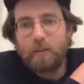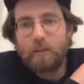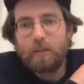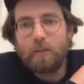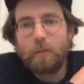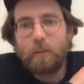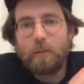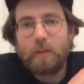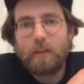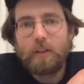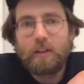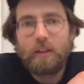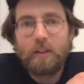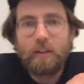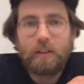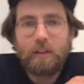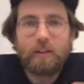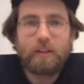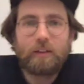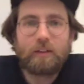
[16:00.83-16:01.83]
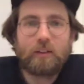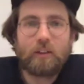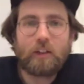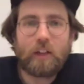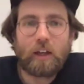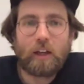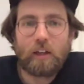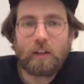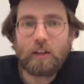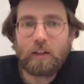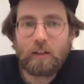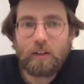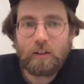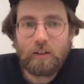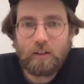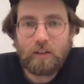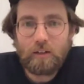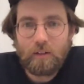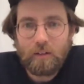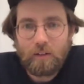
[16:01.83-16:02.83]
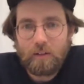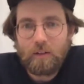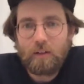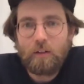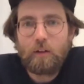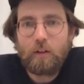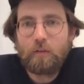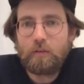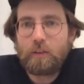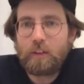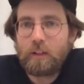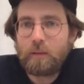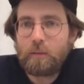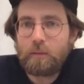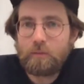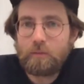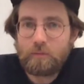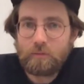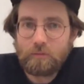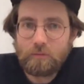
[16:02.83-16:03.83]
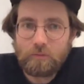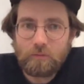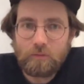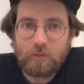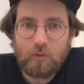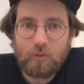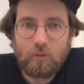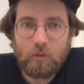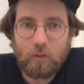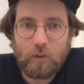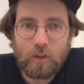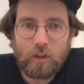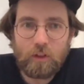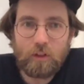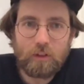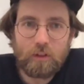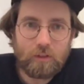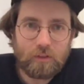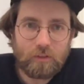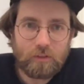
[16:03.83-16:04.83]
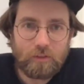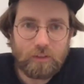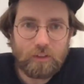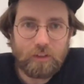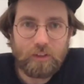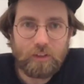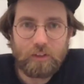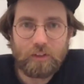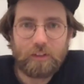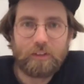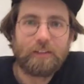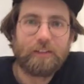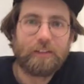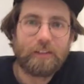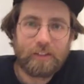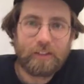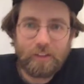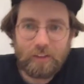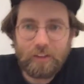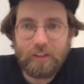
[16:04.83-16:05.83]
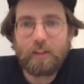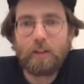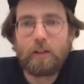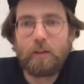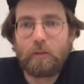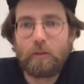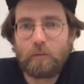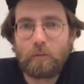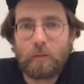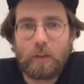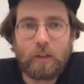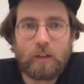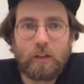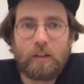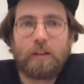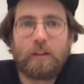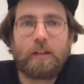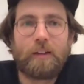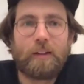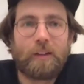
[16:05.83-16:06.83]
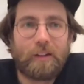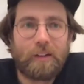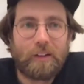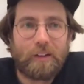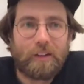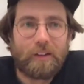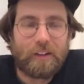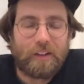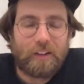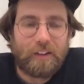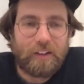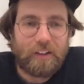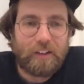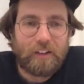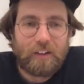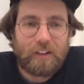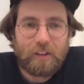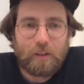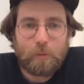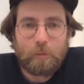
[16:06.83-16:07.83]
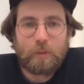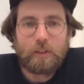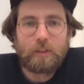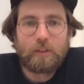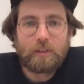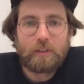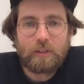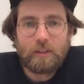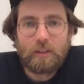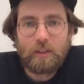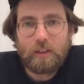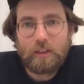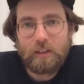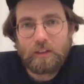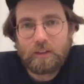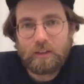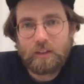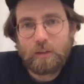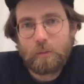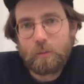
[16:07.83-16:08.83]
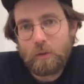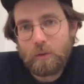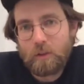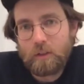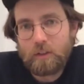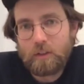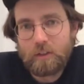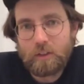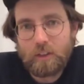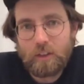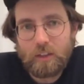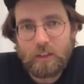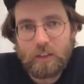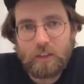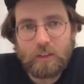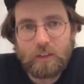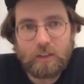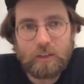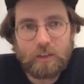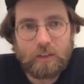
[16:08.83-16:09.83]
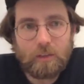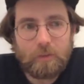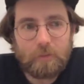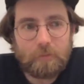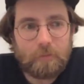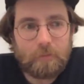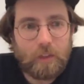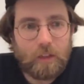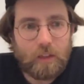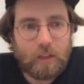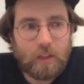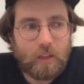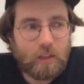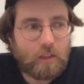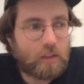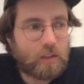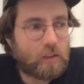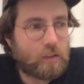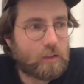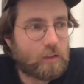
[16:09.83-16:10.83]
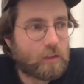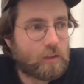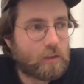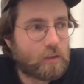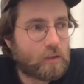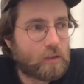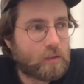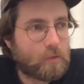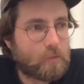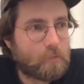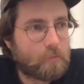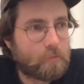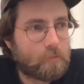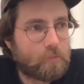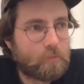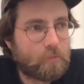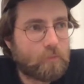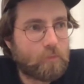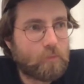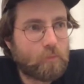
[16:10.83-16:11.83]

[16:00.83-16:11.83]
you can buy like 10 of them for a lot of money, but I need some more. And I guess the